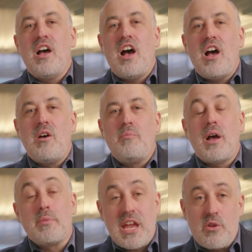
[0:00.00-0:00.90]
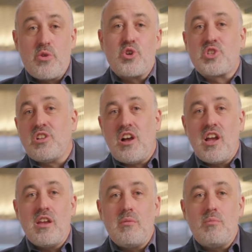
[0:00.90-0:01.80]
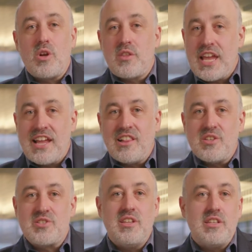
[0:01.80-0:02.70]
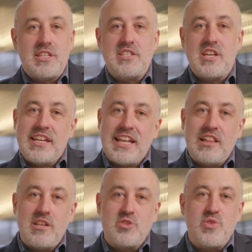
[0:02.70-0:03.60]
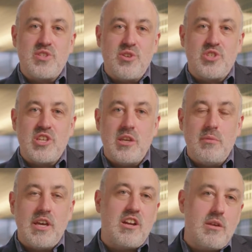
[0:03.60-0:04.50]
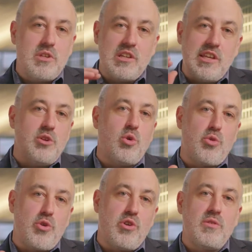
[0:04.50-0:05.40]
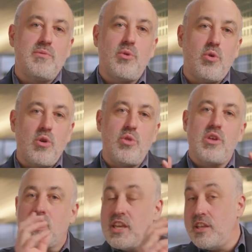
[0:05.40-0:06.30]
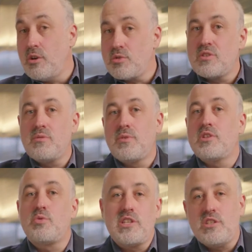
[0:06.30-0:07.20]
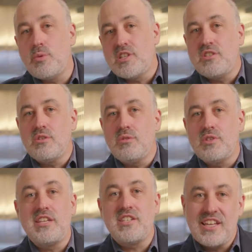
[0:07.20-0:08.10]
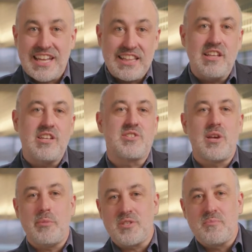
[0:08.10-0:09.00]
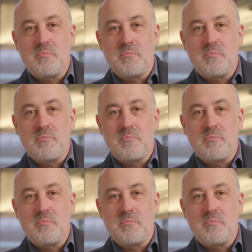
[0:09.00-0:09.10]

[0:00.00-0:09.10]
um, I'm Gareth Herschel. I am one of the analysts in the data and analytics research team, and I am the lead author for the keynote for the 2022 Data and Analytics Summit.